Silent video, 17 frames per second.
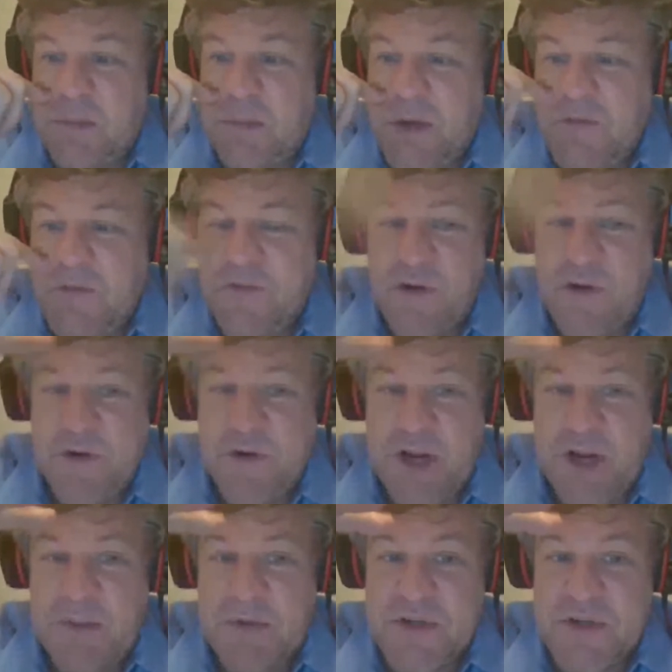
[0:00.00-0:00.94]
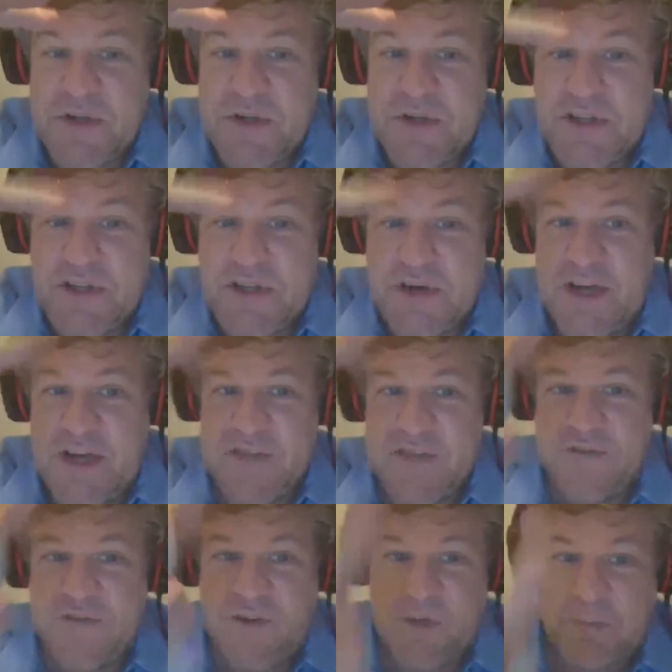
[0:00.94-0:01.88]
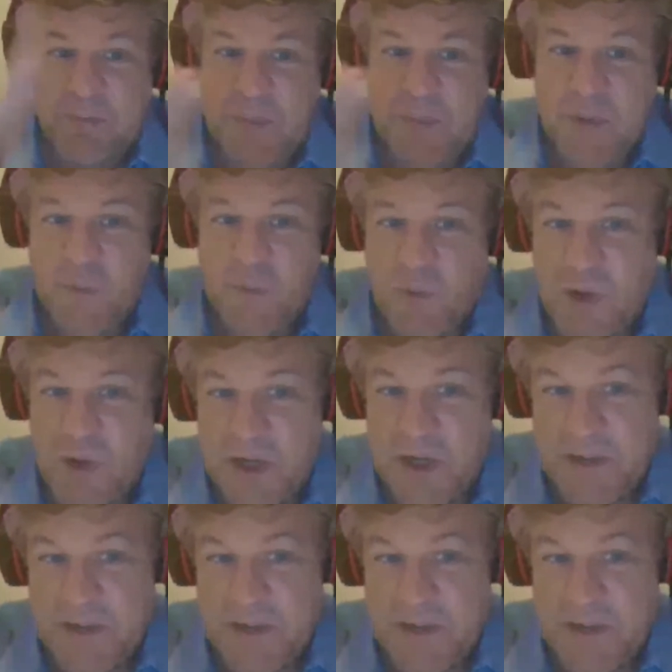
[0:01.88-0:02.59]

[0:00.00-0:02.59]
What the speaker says: phone numbers got transferred but one.